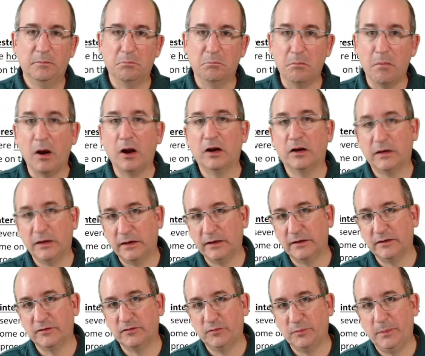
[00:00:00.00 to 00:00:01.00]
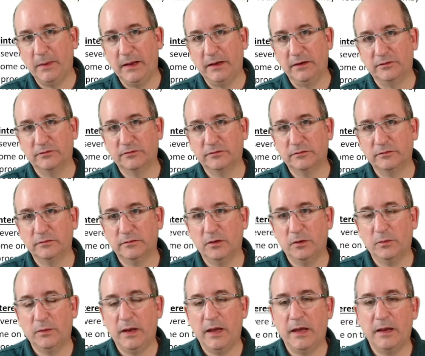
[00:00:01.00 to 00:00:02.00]
marketing space,
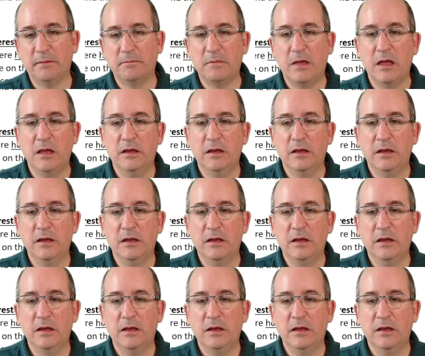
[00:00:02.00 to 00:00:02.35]
okay?